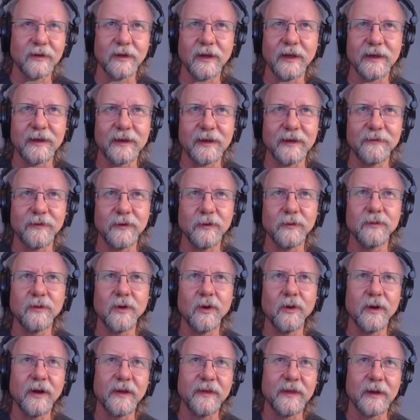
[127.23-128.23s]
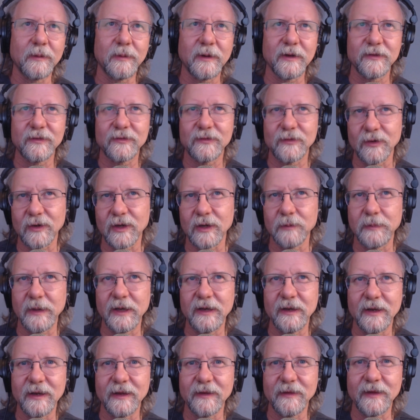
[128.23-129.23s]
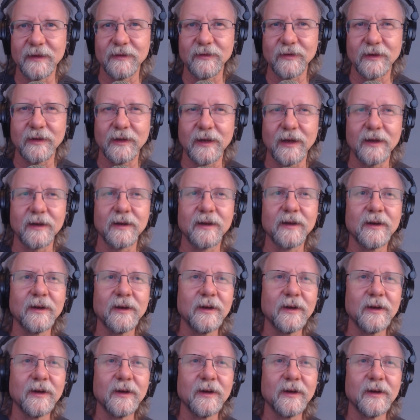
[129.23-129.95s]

like, if you know anything about circuit bending and things like that.